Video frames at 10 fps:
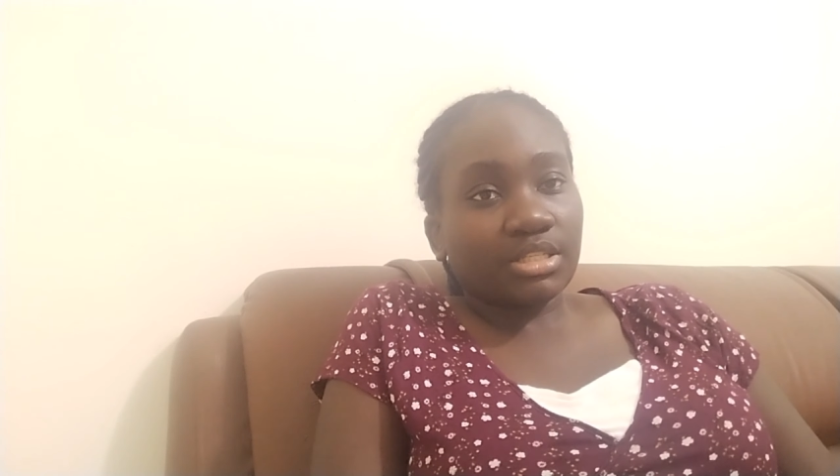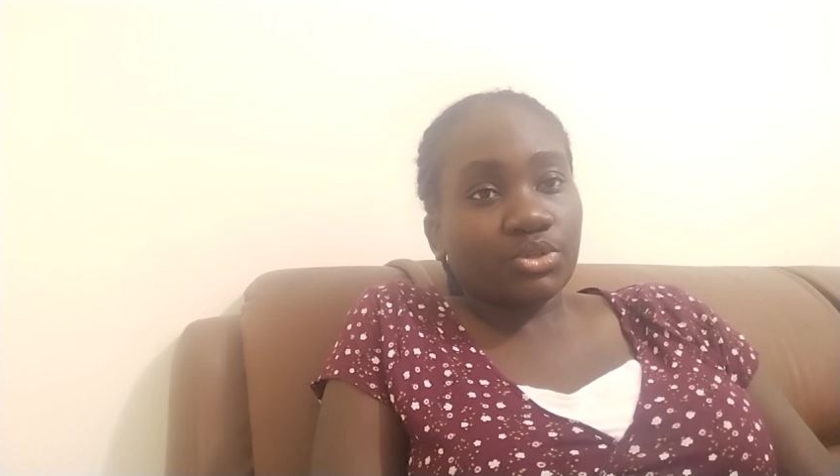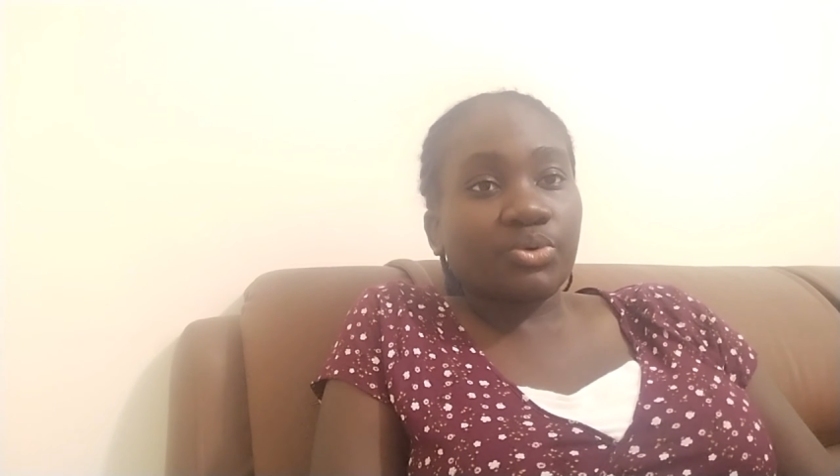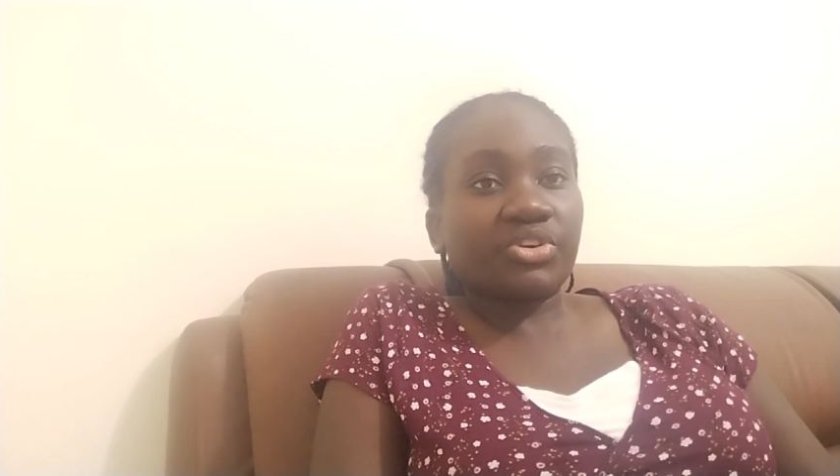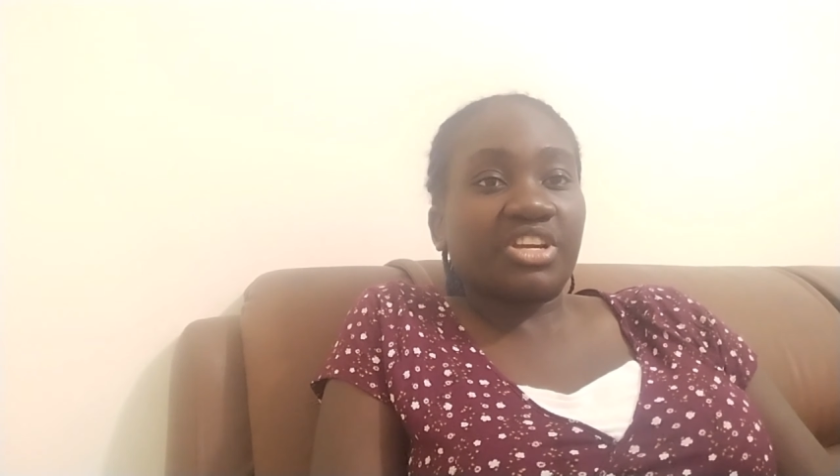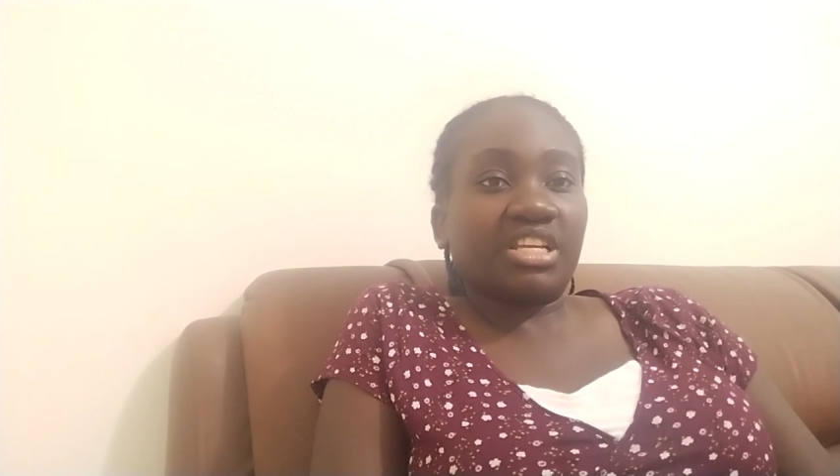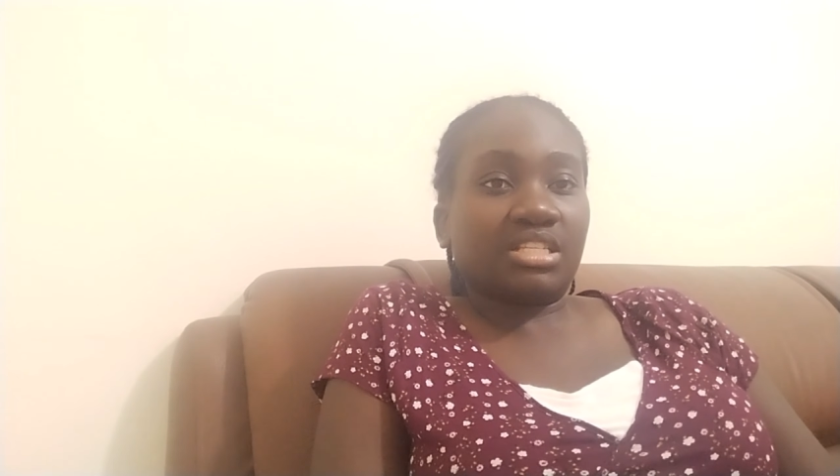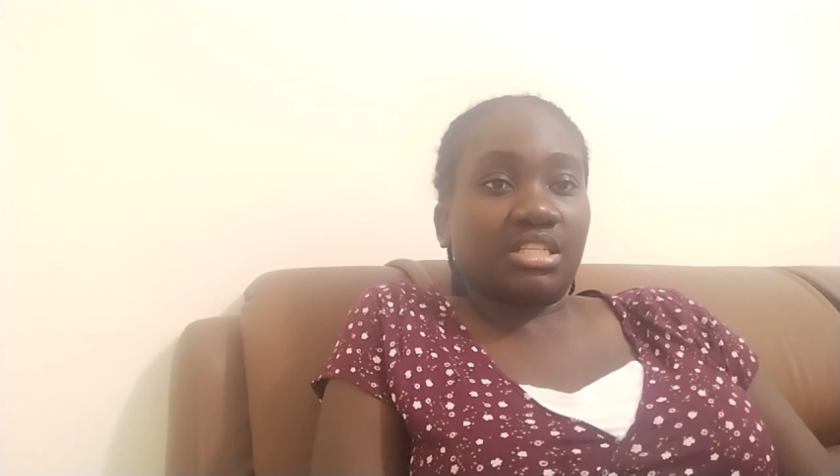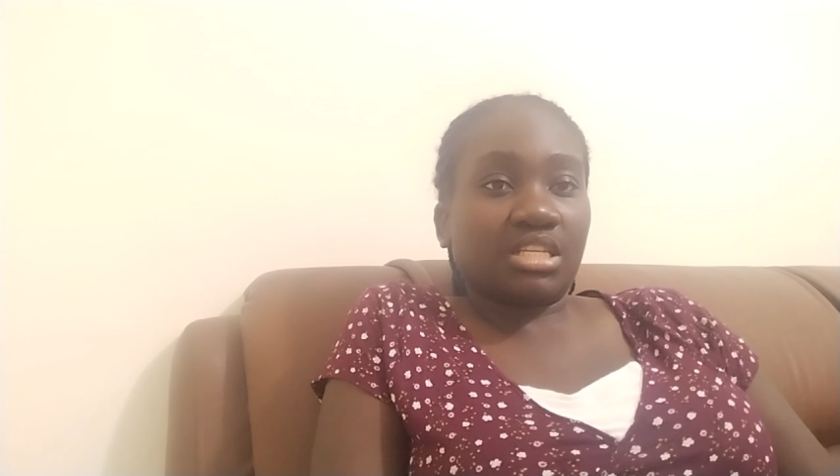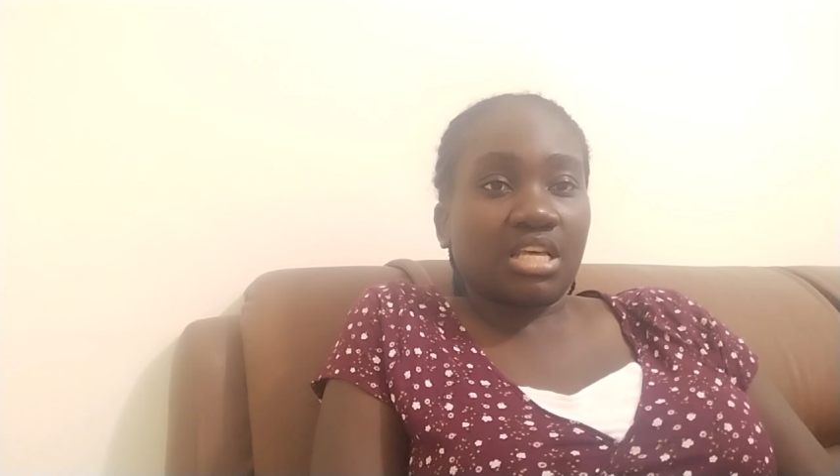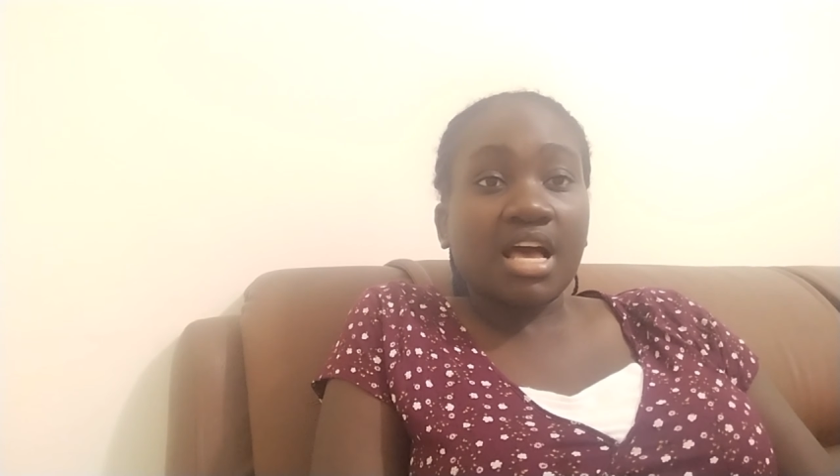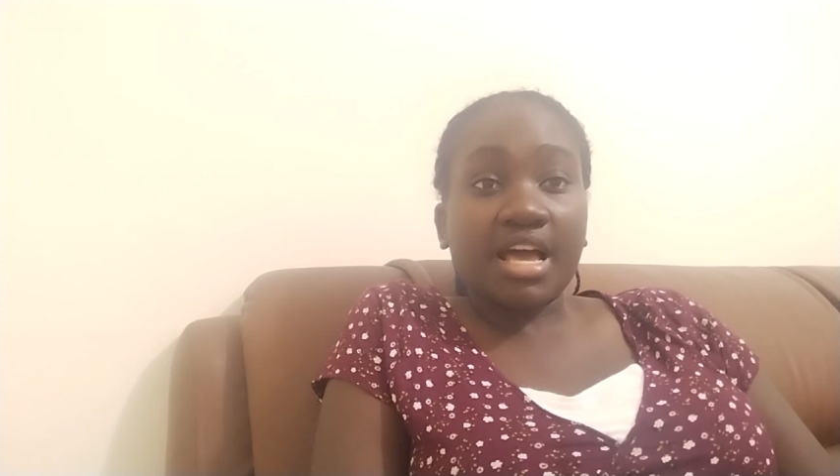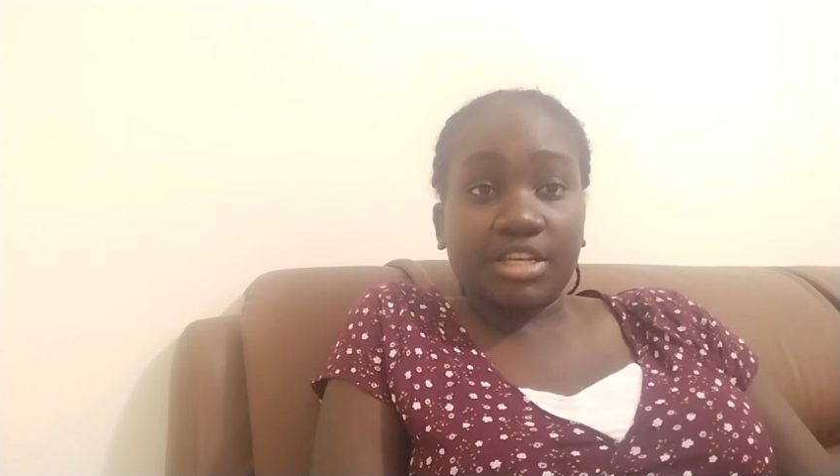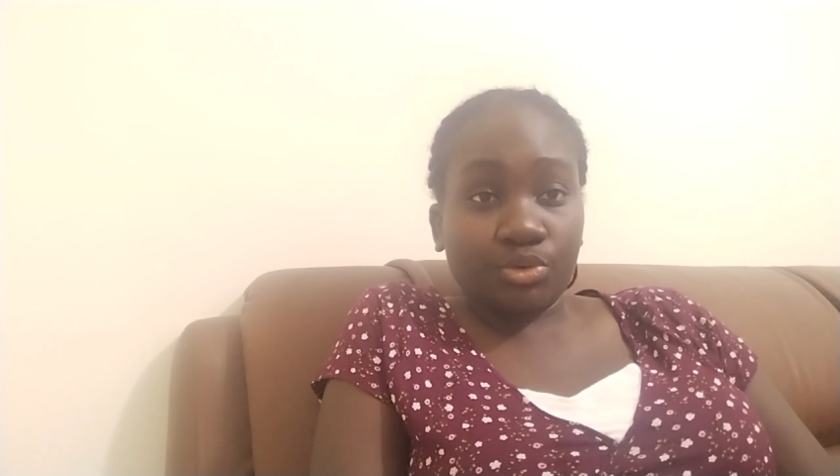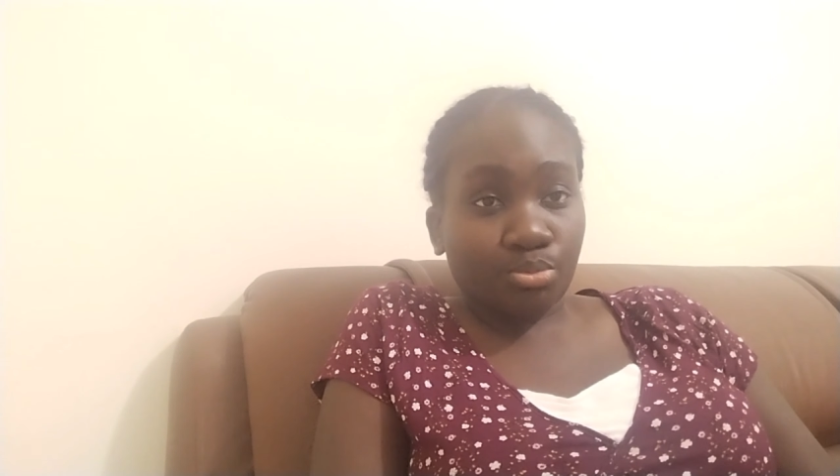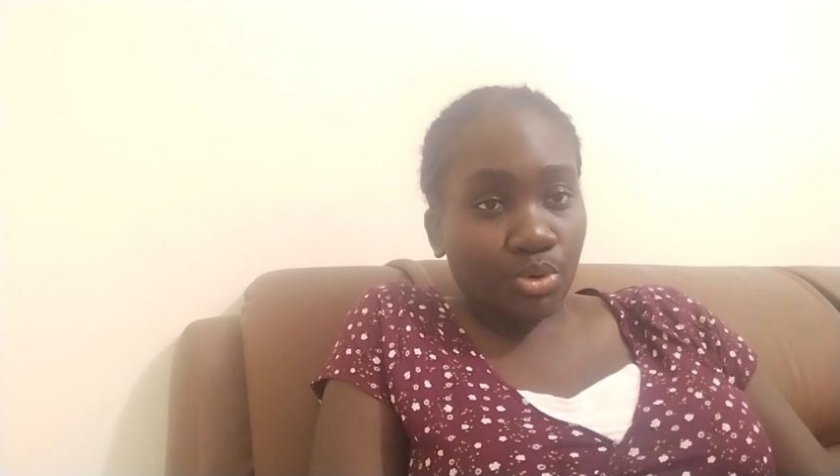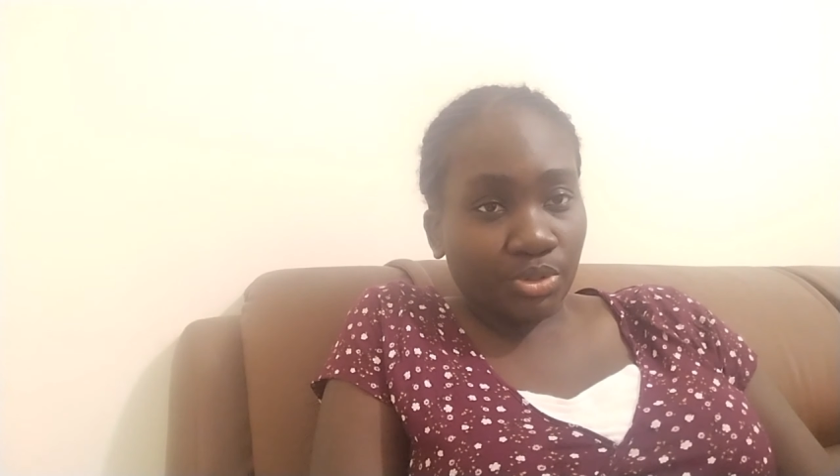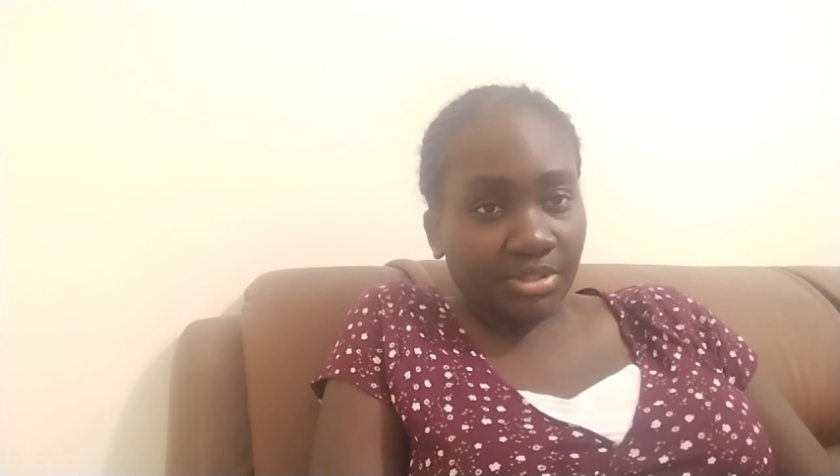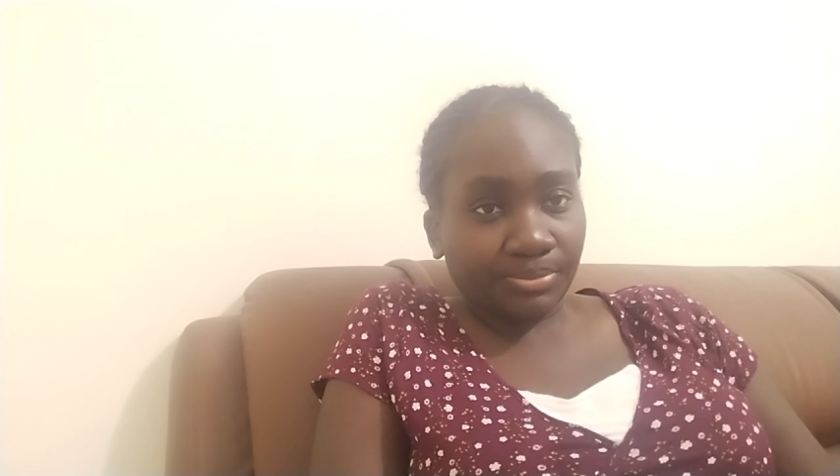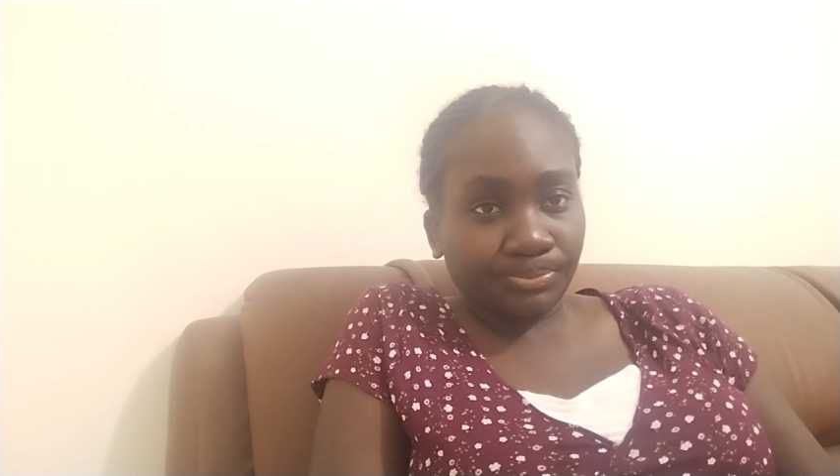to create a new bone.